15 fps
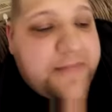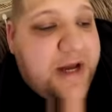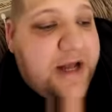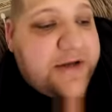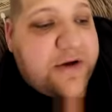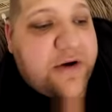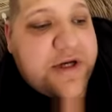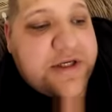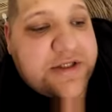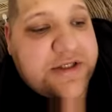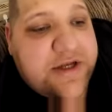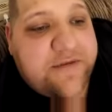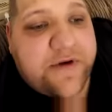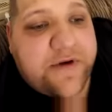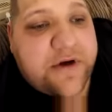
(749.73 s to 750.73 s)
I know it's
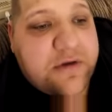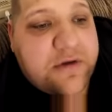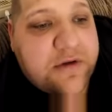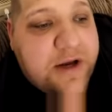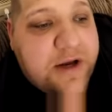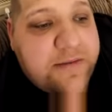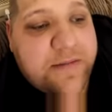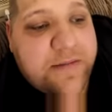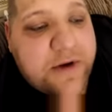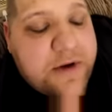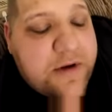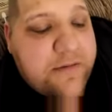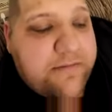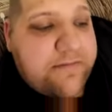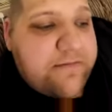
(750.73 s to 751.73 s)
difficult, and
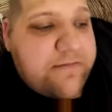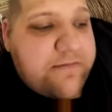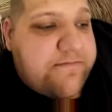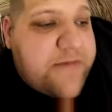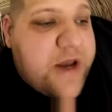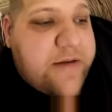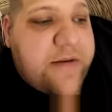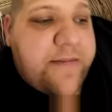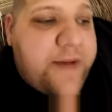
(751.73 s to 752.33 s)
maybe